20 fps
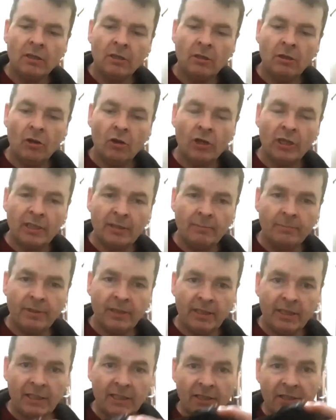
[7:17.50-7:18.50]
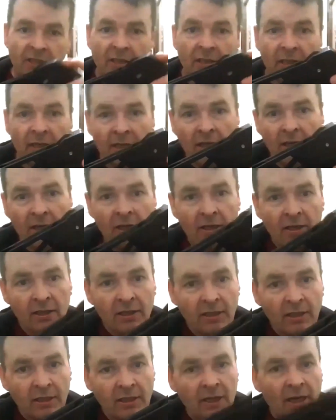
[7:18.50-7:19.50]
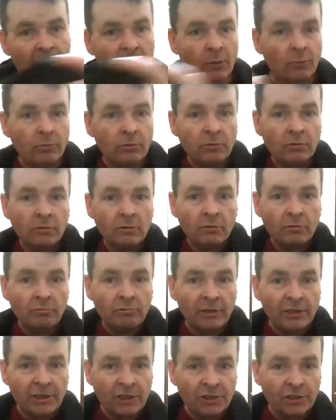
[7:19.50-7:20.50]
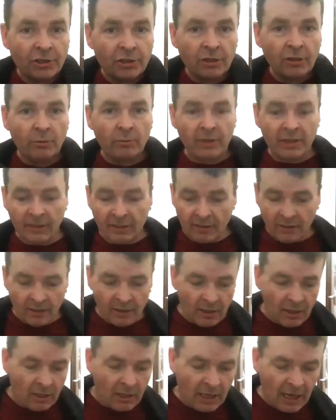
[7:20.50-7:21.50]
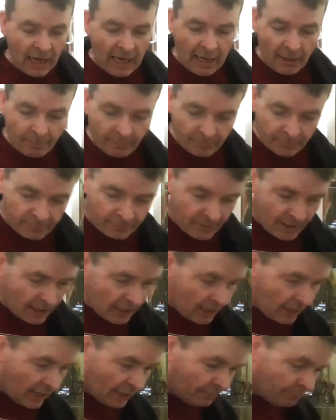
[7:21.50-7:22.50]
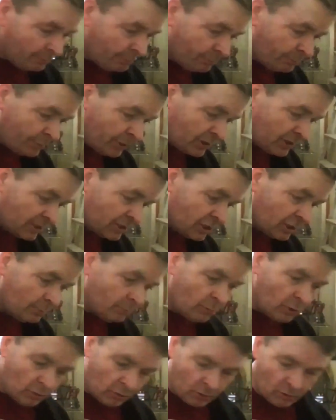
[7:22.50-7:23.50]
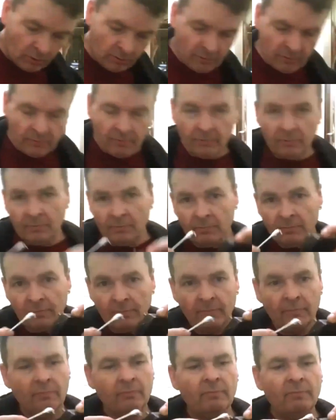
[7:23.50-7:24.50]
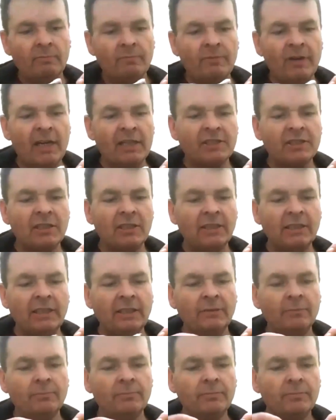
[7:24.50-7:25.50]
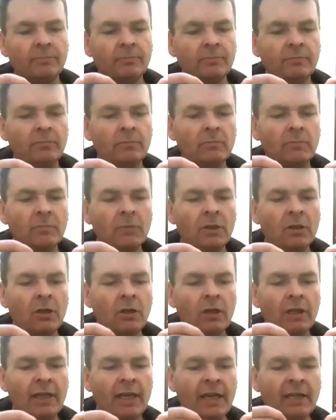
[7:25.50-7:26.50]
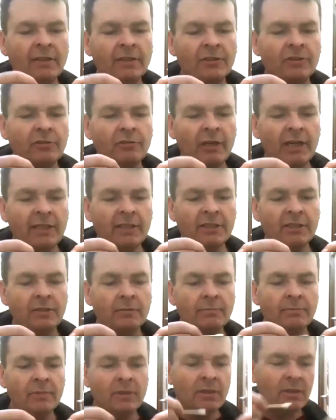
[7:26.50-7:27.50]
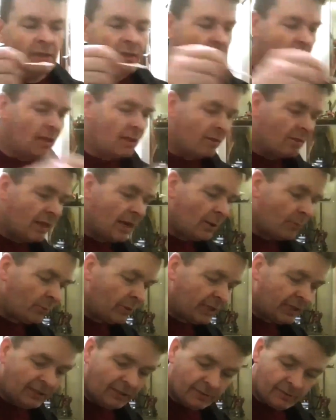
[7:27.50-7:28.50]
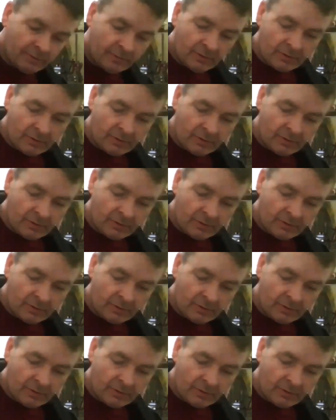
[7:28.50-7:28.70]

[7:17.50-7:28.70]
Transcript: lock it in place. Now run your screw in and put some more Vaseline in the threads. That way